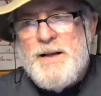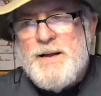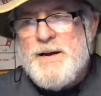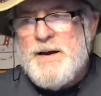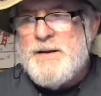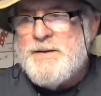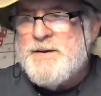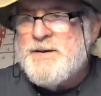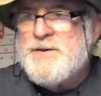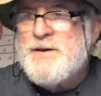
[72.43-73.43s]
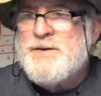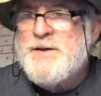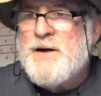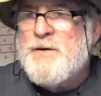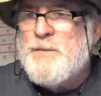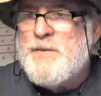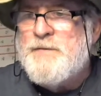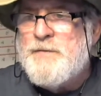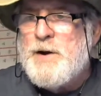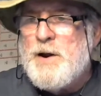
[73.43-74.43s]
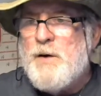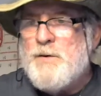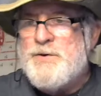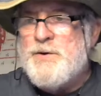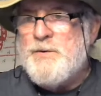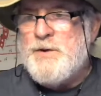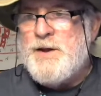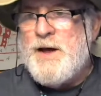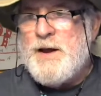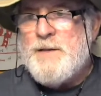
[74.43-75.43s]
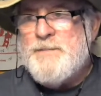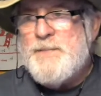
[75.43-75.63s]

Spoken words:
It's not going to be a very long show today.